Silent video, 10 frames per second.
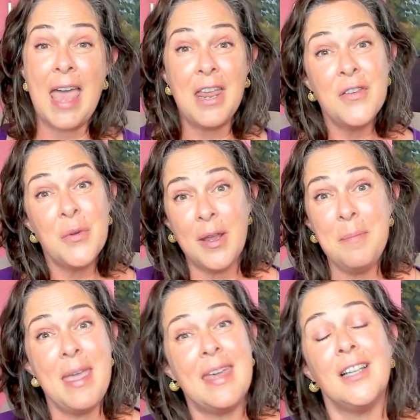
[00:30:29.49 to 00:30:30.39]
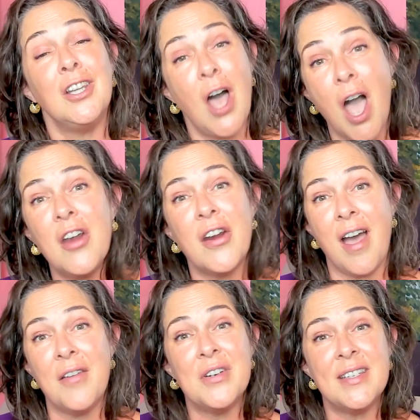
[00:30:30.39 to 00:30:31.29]
And if you want to make it a longer
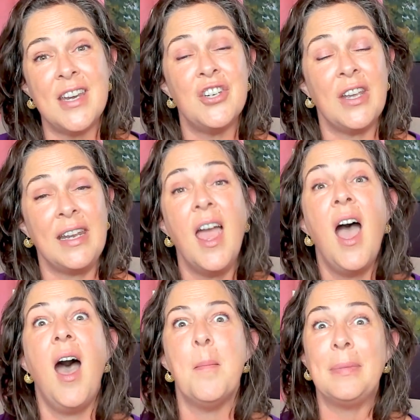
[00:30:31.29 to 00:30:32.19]
conversation,